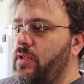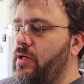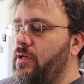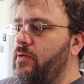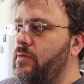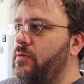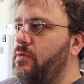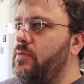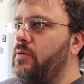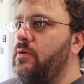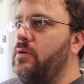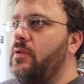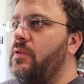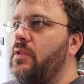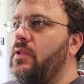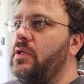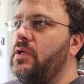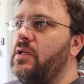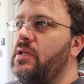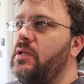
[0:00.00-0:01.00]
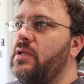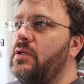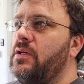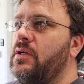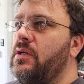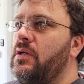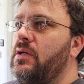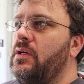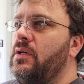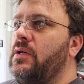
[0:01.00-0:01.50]
though. The
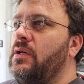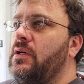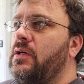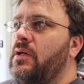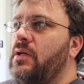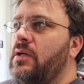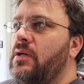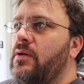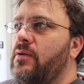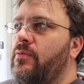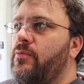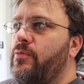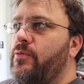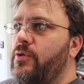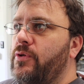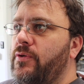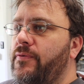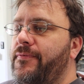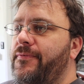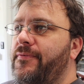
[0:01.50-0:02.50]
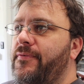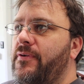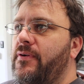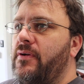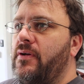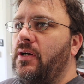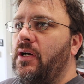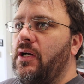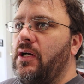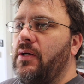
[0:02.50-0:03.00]
roof,
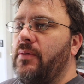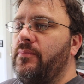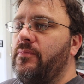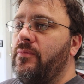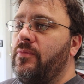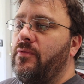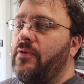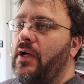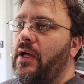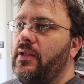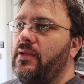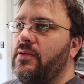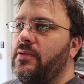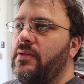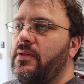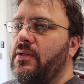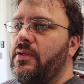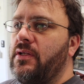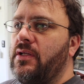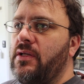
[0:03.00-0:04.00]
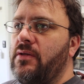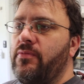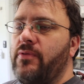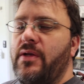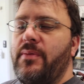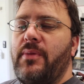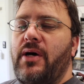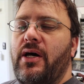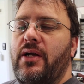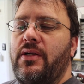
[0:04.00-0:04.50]
the
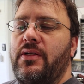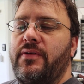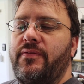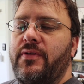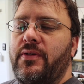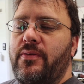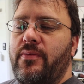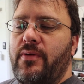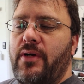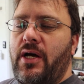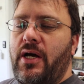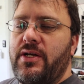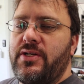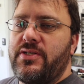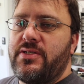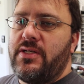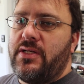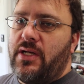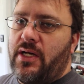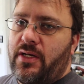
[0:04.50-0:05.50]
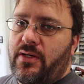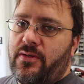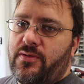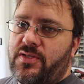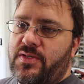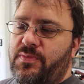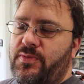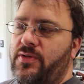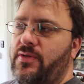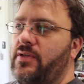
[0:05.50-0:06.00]
remodel of the garage did not go
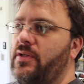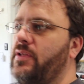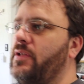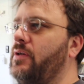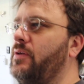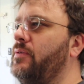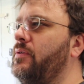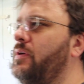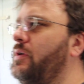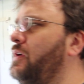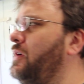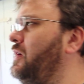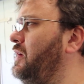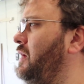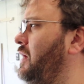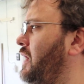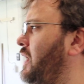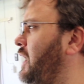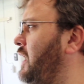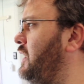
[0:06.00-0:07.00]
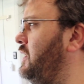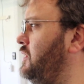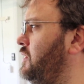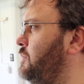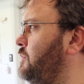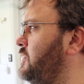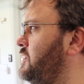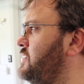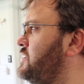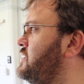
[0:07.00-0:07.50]
smoothly though. I had
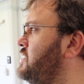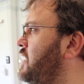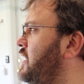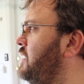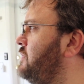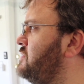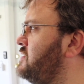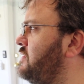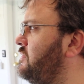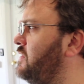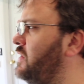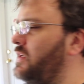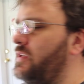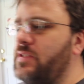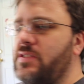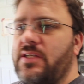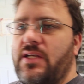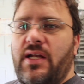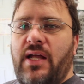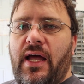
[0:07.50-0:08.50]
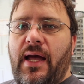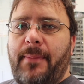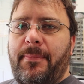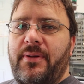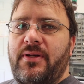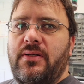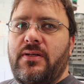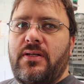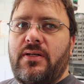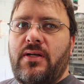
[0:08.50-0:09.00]
numerous times of things that
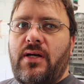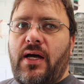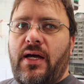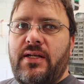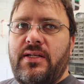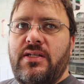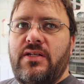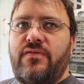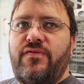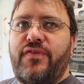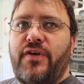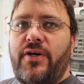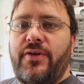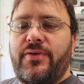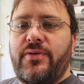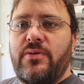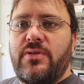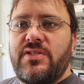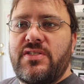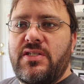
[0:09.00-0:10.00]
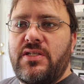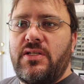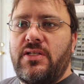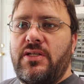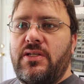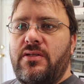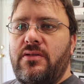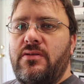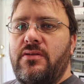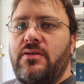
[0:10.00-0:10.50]
happened. I did fall through the
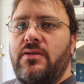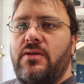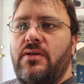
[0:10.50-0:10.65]
ceiling